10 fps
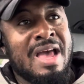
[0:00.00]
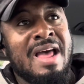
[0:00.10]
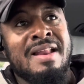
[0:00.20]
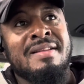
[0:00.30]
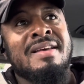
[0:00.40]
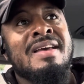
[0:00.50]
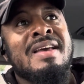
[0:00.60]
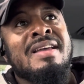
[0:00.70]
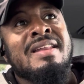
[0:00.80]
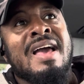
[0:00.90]
And
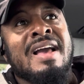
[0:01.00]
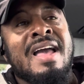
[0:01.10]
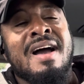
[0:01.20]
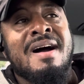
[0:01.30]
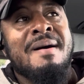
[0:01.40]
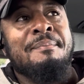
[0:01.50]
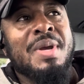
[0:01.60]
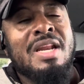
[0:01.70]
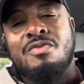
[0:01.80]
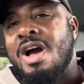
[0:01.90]
that guy,
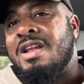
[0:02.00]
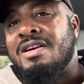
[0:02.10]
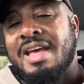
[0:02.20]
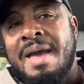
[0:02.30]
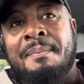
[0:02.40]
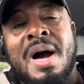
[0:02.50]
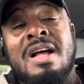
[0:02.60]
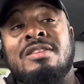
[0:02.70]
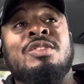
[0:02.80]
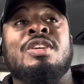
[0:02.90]
Pelly Roddock
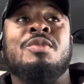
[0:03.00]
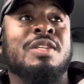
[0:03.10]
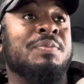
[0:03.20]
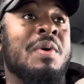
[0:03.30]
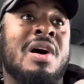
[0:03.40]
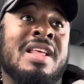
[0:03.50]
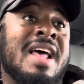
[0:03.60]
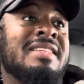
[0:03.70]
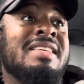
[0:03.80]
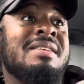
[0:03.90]
Mpanzu, he was part of
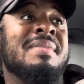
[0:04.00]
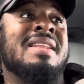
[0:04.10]
that team.